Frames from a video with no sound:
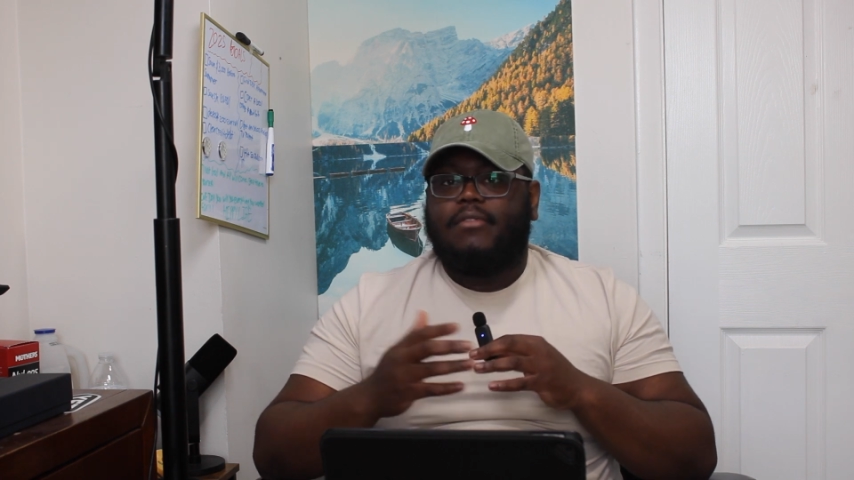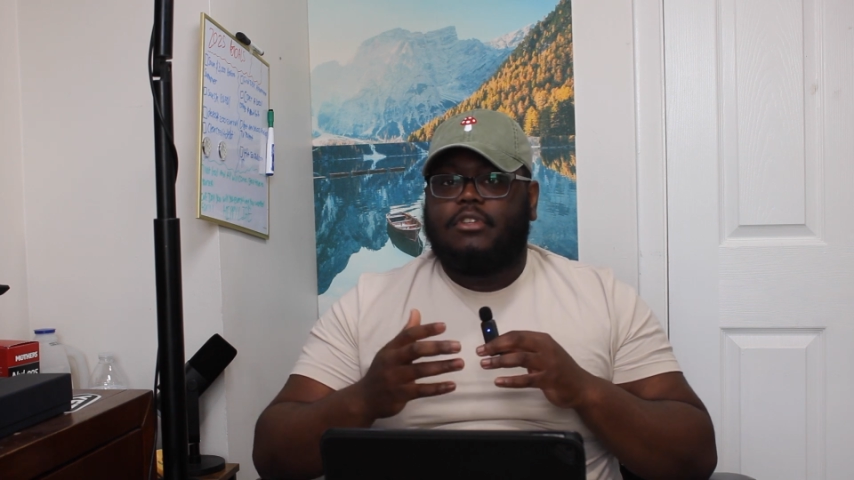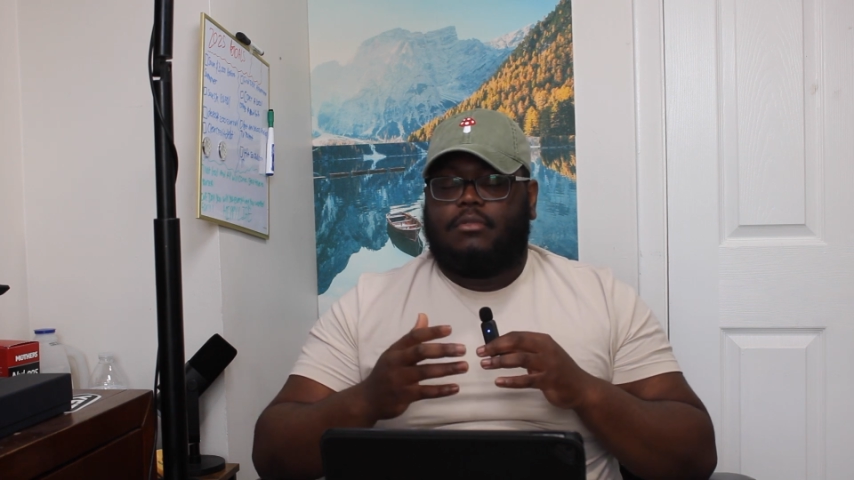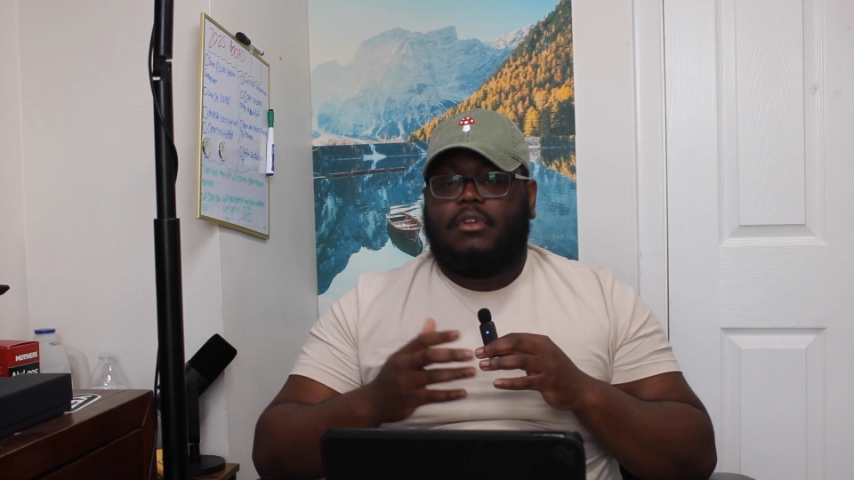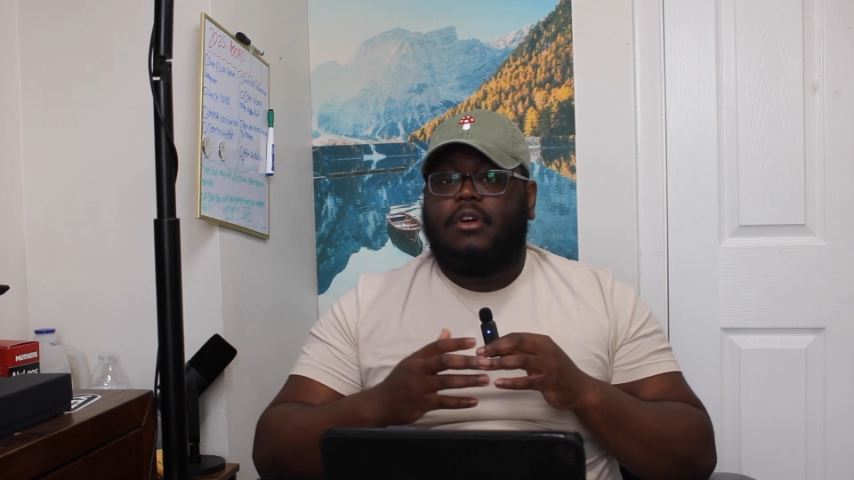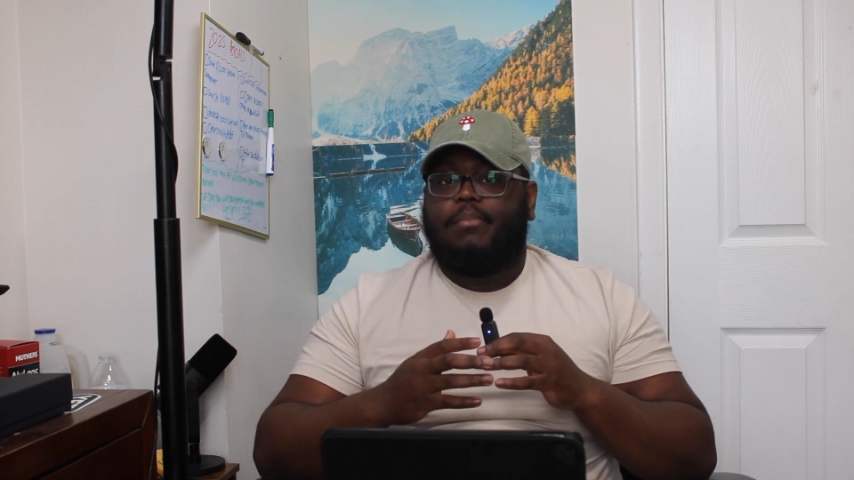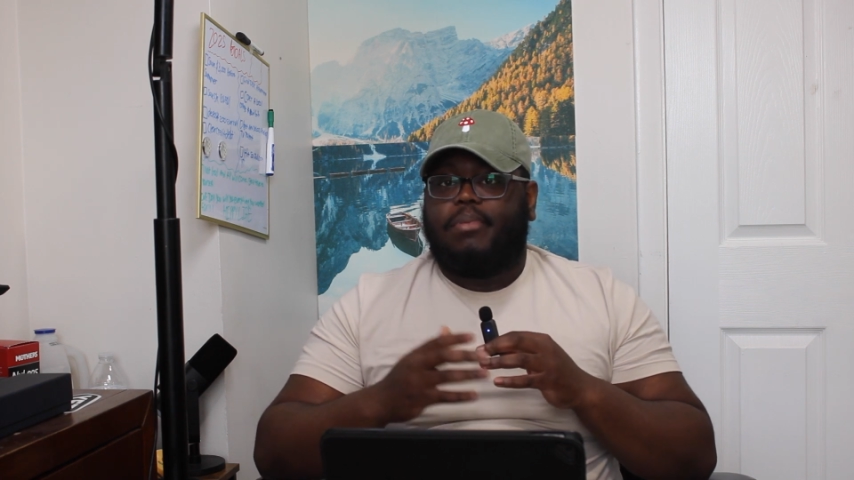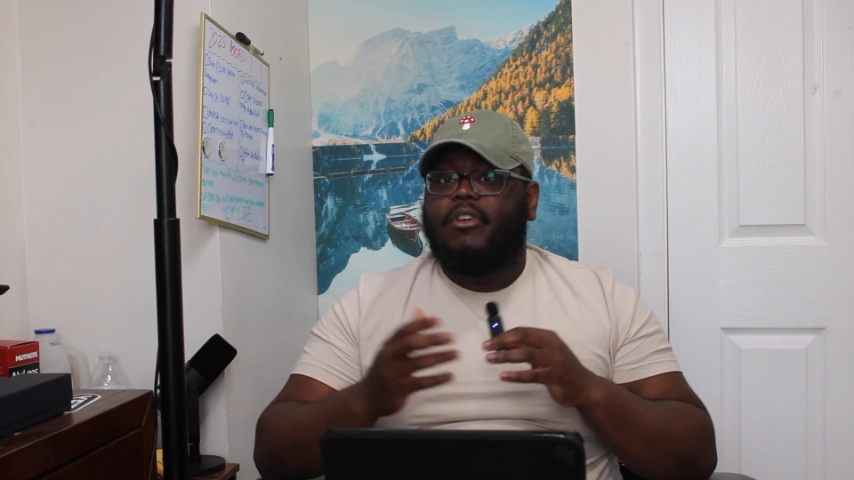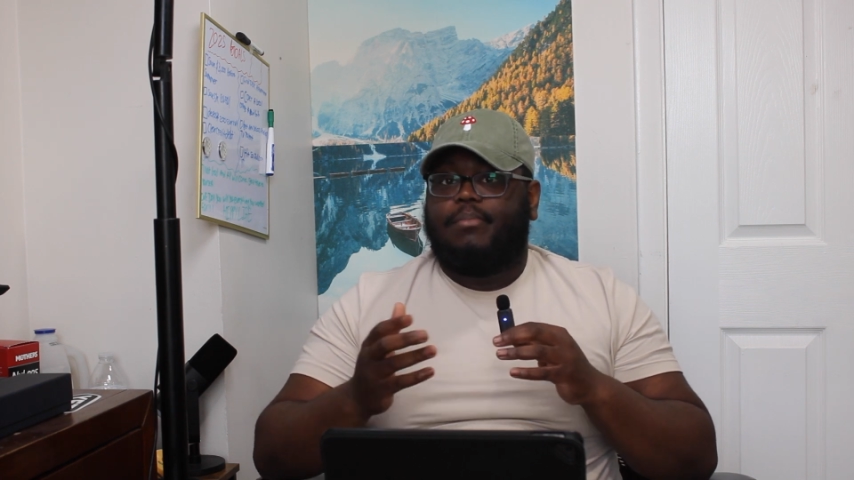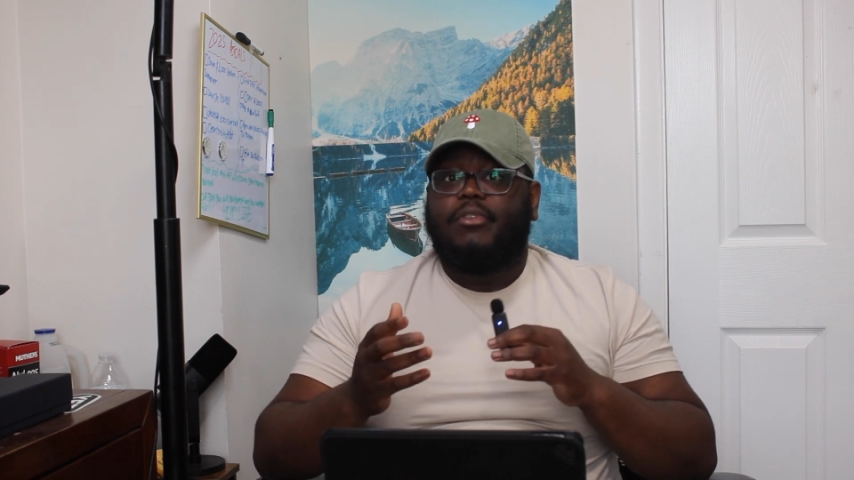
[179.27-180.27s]
a
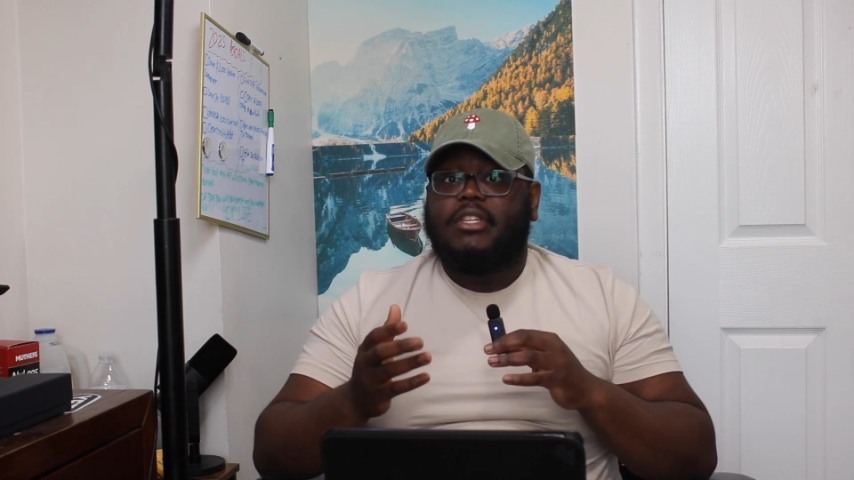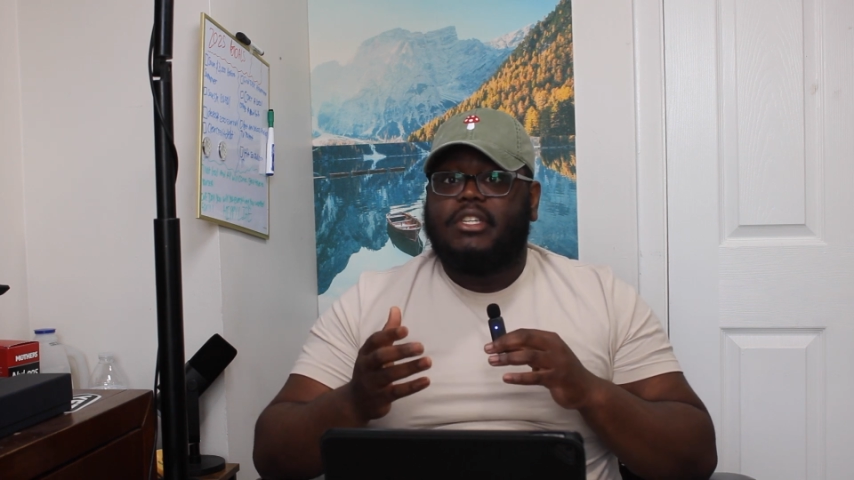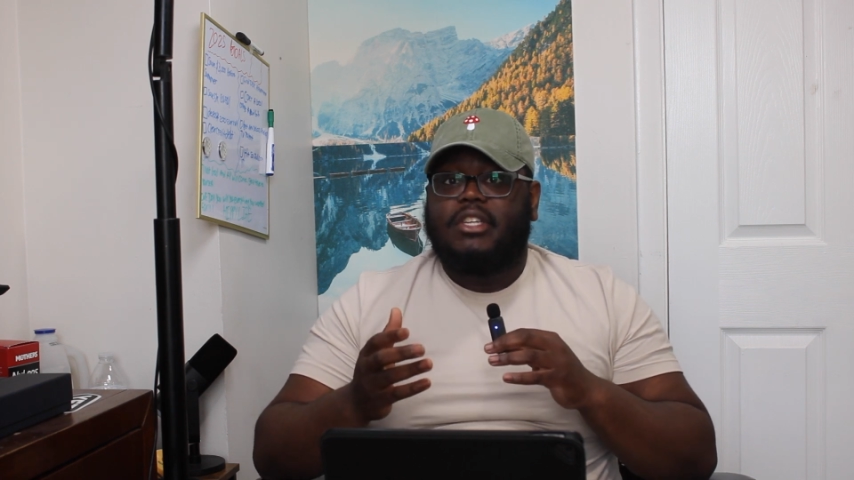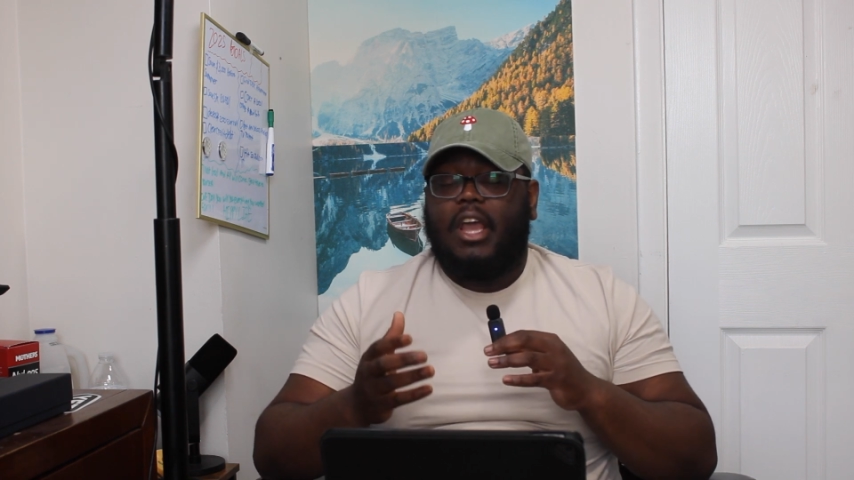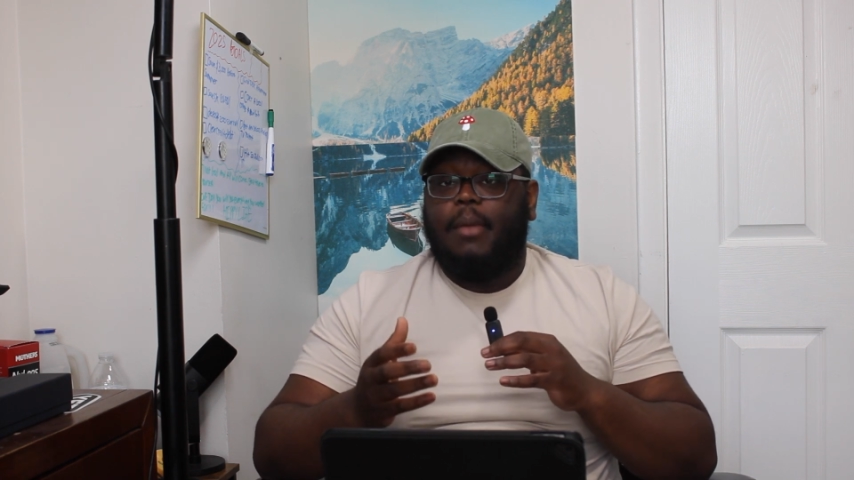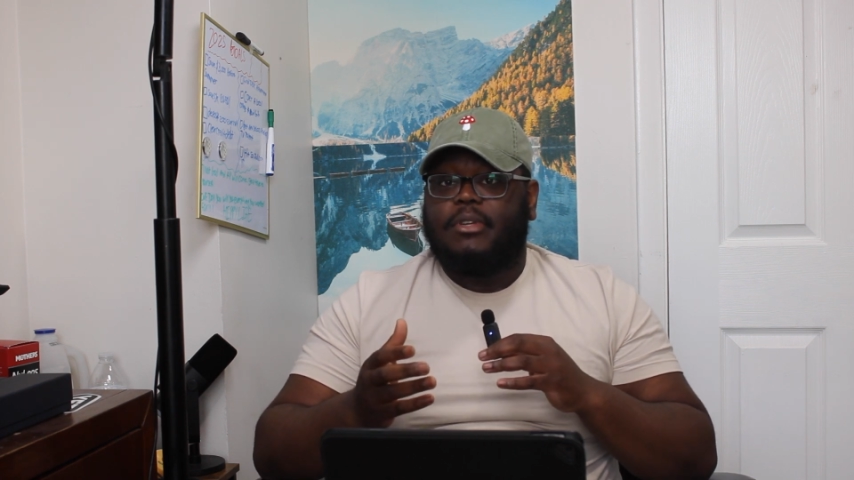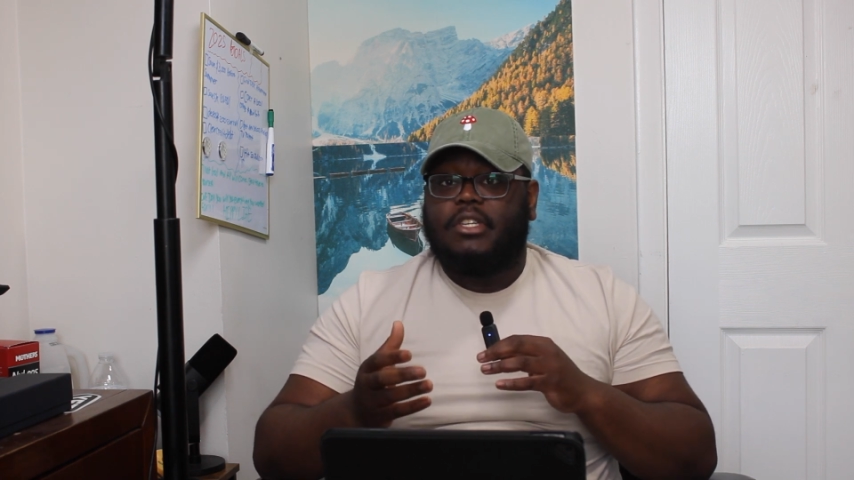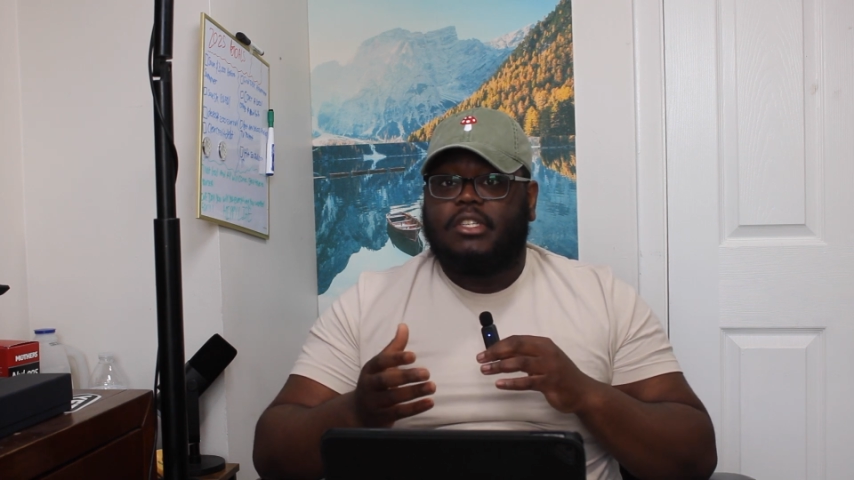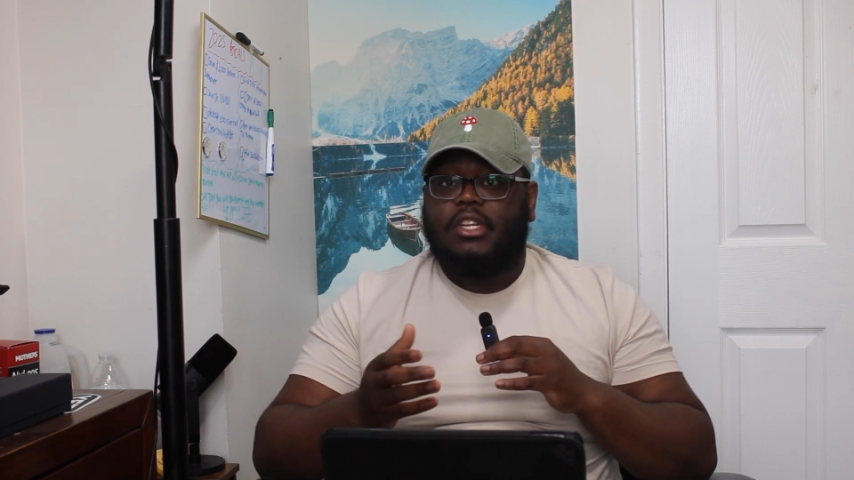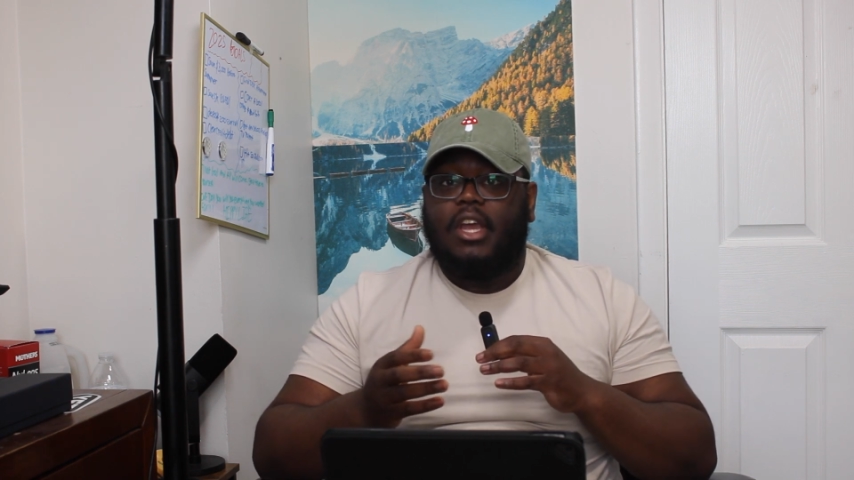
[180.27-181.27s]
preseason game
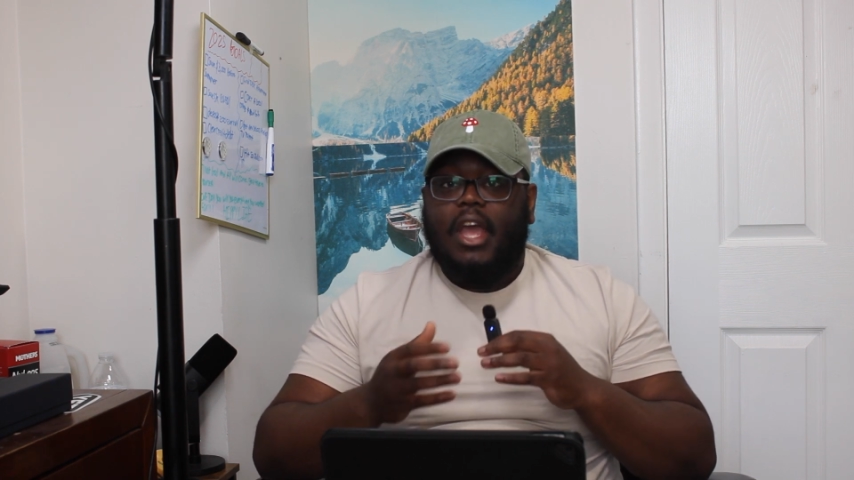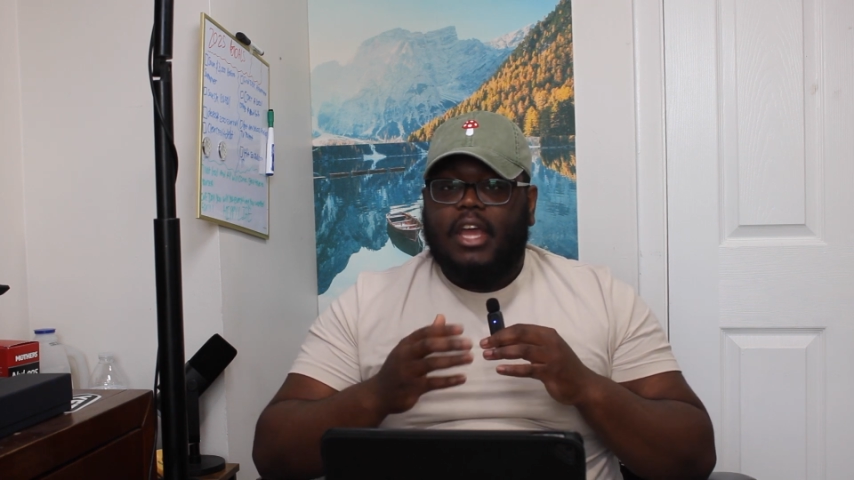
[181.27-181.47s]
essentially.